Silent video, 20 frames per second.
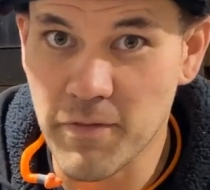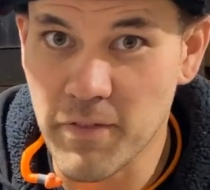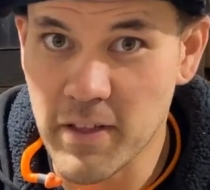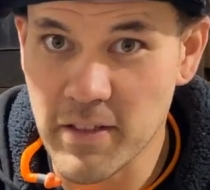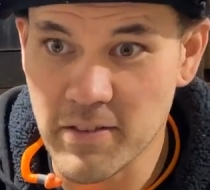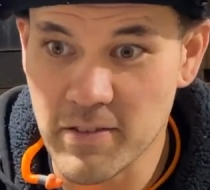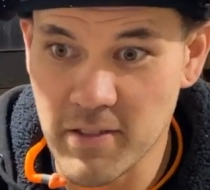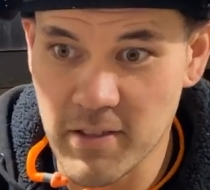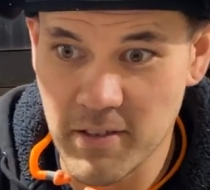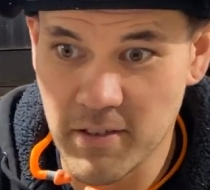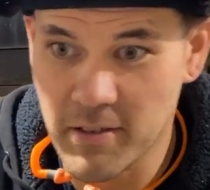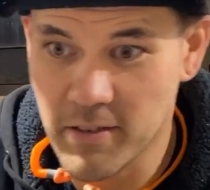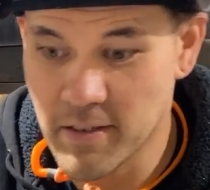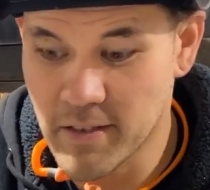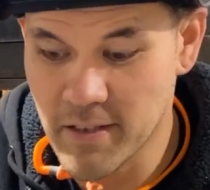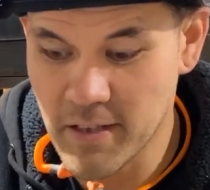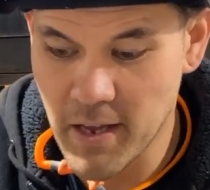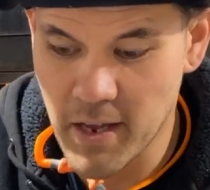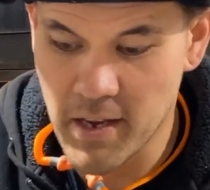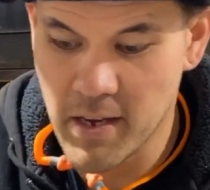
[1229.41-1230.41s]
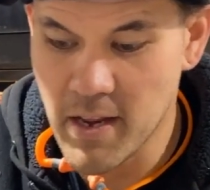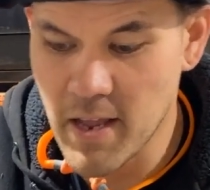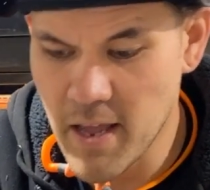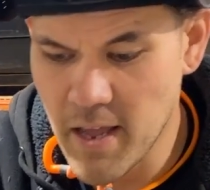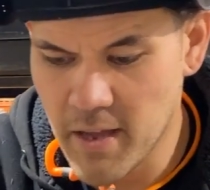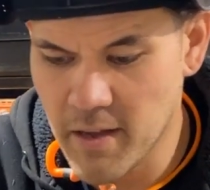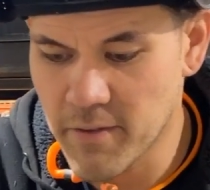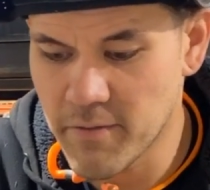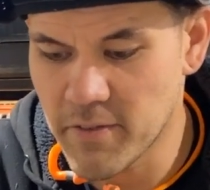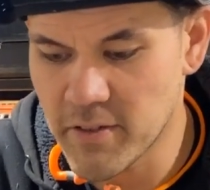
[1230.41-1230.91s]
That's the yin and
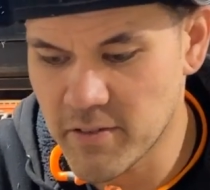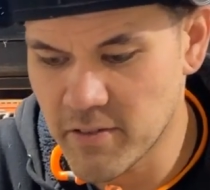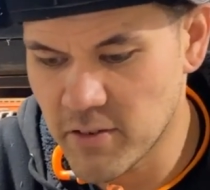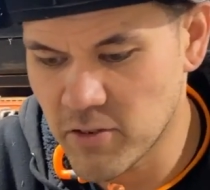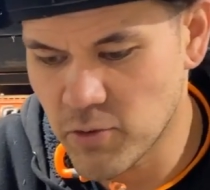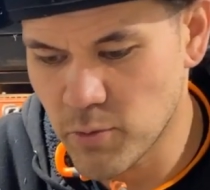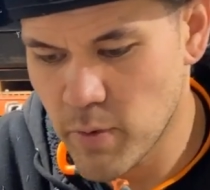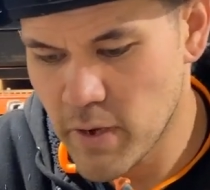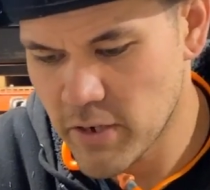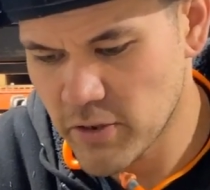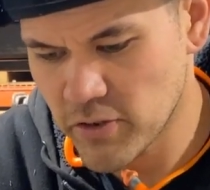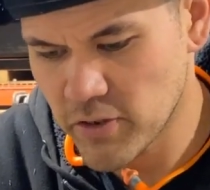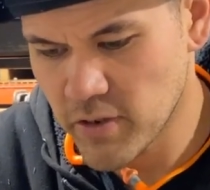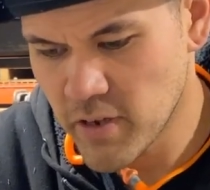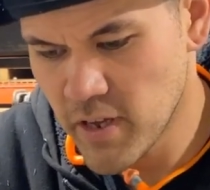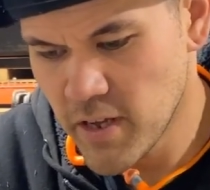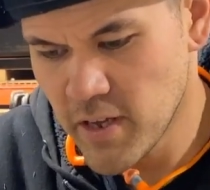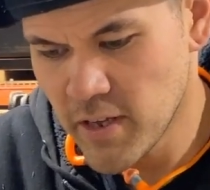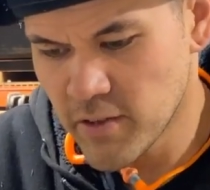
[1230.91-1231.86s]
yang of the situation.